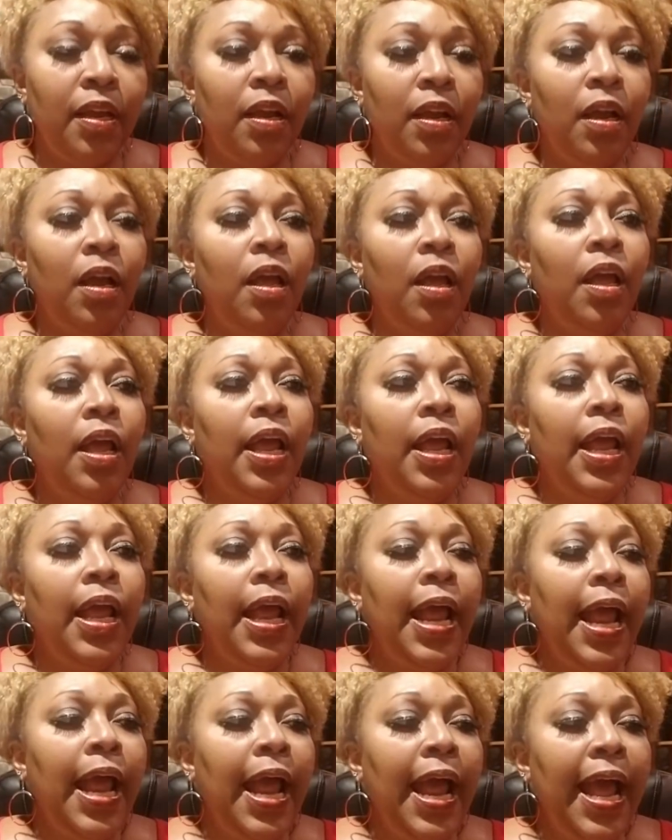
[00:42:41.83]
true
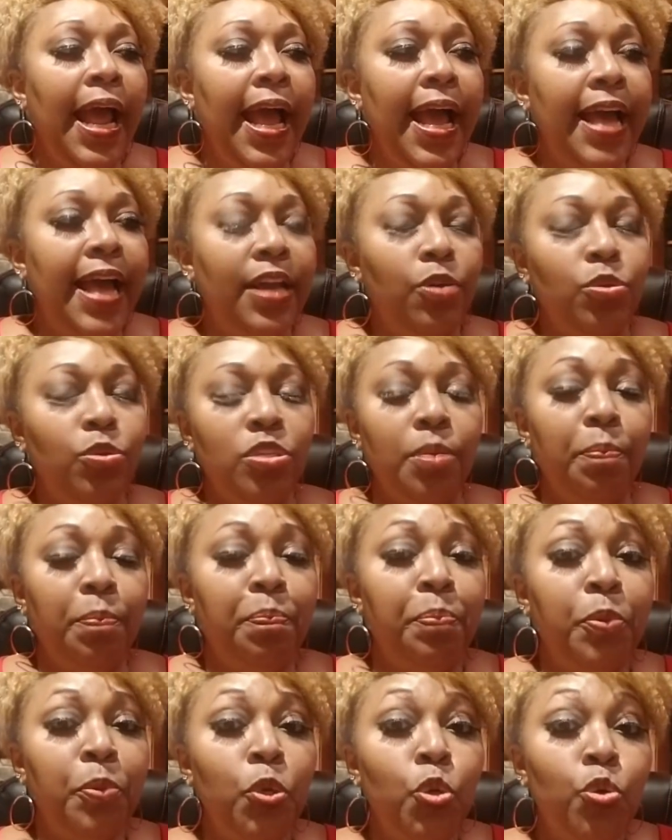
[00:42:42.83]
love,
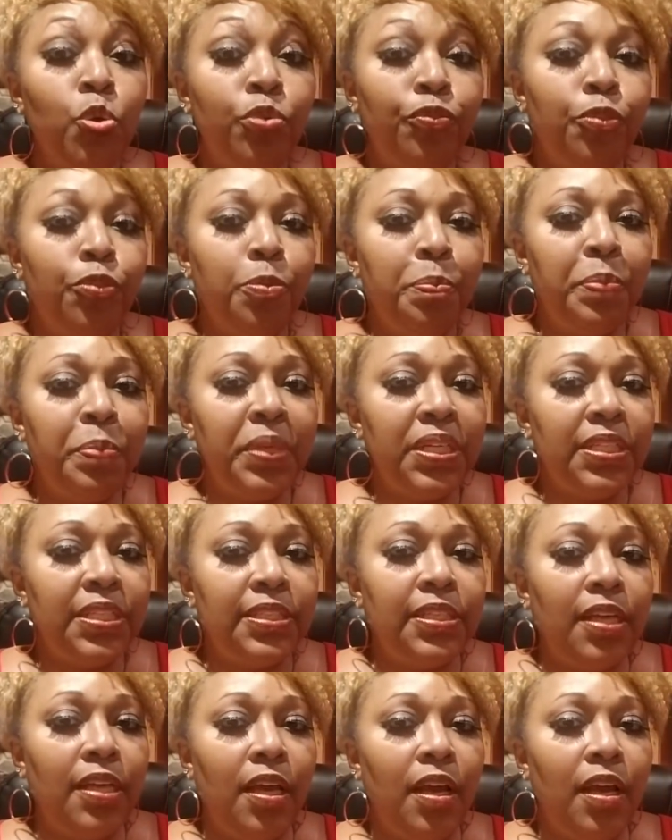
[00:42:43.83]
returning to true love.